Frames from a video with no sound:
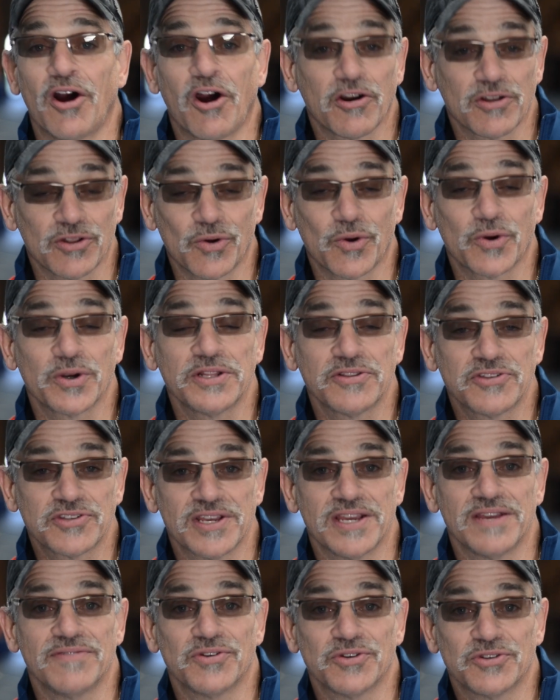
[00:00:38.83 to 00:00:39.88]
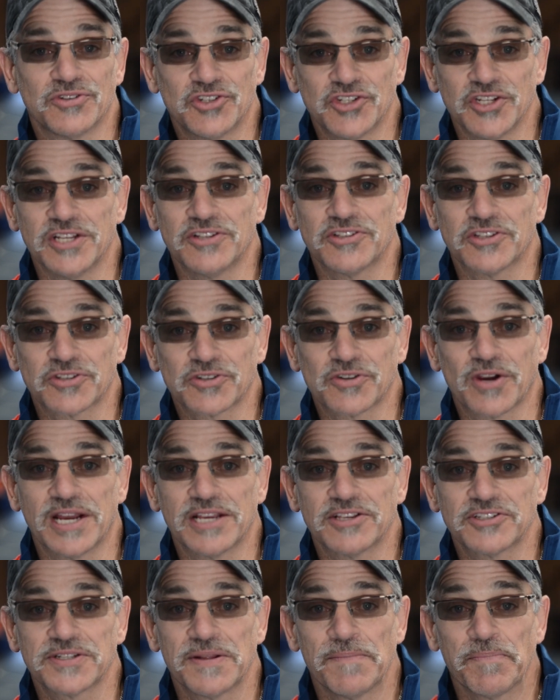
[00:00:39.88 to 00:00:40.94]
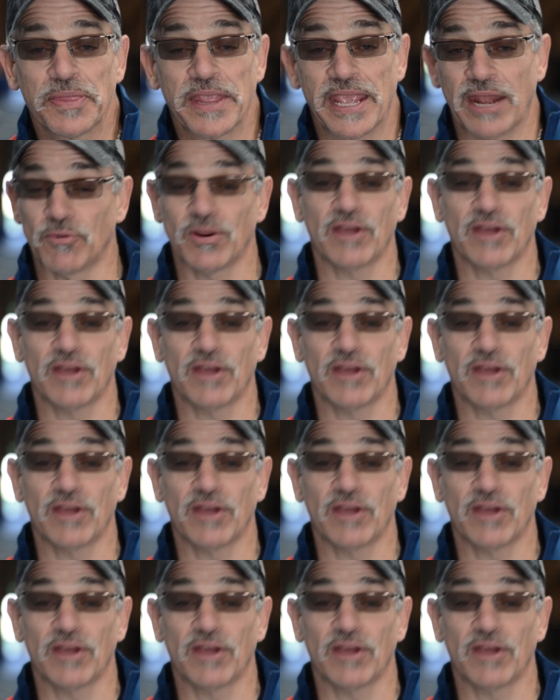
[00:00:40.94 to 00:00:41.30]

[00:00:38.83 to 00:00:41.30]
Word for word: our Lord and Savior, Jesus Christ. And